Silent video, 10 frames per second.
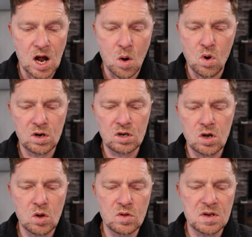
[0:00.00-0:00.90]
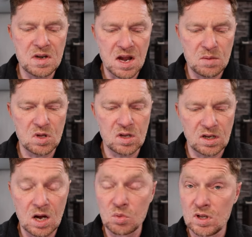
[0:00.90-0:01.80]
I wanna know the name of the
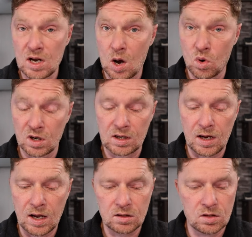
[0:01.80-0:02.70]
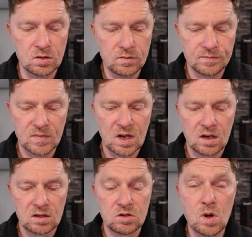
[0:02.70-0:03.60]
camera that I wanna connect to.
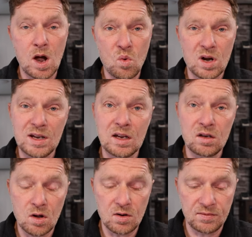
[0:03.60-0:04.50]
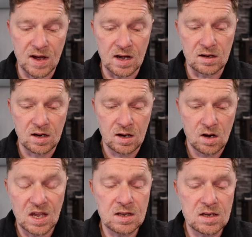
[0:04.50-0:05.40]
Do I want to get notified?
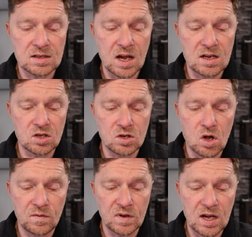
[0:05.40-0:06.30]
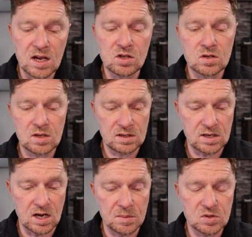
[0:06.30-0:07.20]
In this case, the notifications is
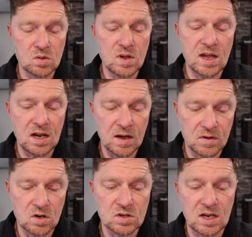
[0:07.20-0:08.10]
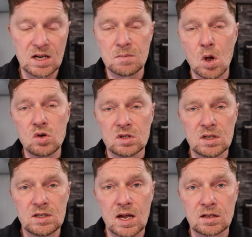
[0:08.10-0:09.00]
set up so that if there's any motion
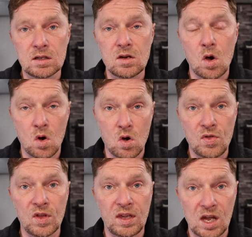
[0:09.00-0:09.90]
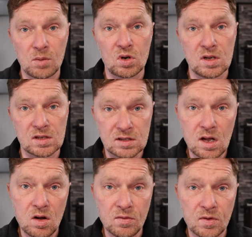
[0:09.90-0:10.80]
detected on the camera
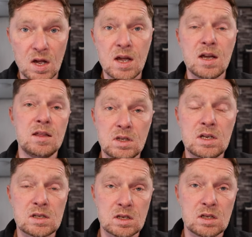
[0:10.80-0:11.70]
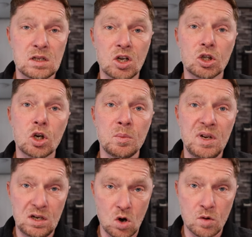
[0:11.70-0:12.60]
itself, then it's going to alert
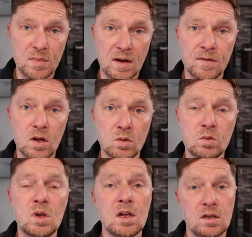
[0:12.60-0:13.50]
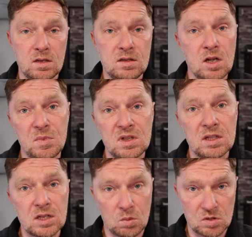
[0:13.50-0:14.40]
me on my phone to tell me
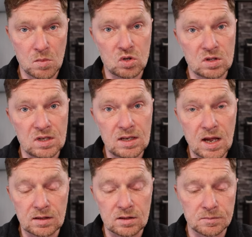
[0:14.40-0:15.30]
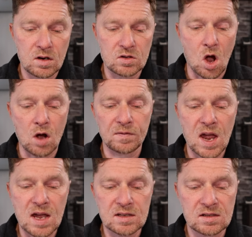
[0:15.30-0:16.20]
that there was motion detected. There's
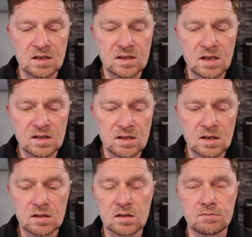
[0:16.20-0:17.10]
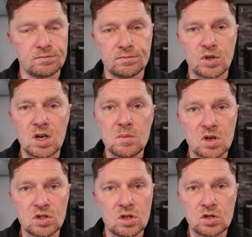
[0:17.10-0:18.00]
offline statistics, pretty
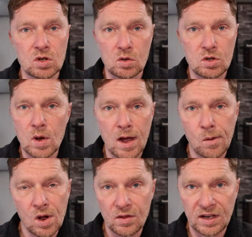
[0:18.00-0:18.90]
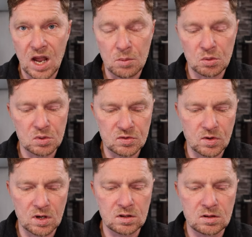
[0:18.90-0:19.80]
much just showing you how well the camera was
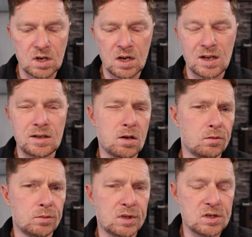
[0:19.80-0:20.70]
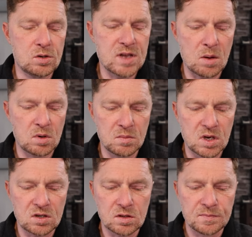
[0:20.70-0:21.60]
running. Don't really use that one
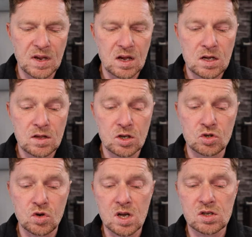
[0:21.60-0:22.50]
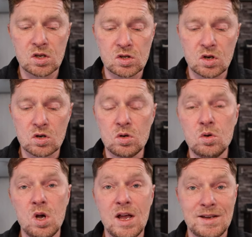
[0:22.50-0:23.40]
much. The trust
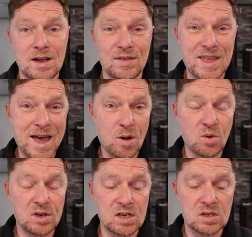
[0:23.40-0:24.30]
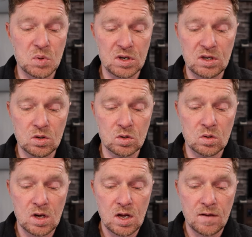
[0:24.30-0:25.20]
circle, now that one is pretty
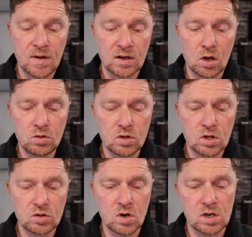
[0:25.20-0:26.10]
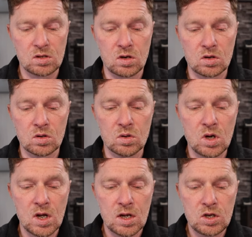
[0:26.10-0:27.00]
cool. If I go to the trust
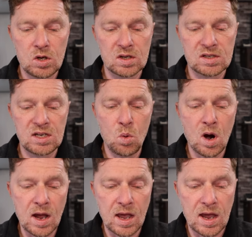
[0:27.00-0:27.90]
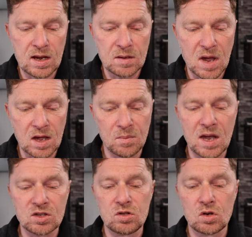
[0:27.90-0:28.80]
circle, you can see where I added my
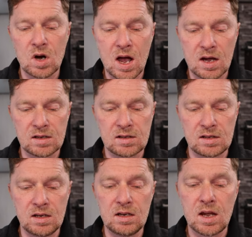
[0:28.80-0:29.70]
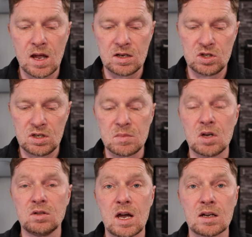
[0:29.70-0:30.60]
Imagine Your Odyssey at
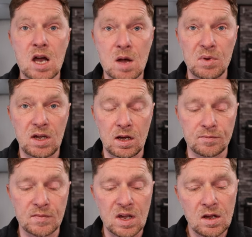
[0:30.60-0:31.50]
gmail.com account.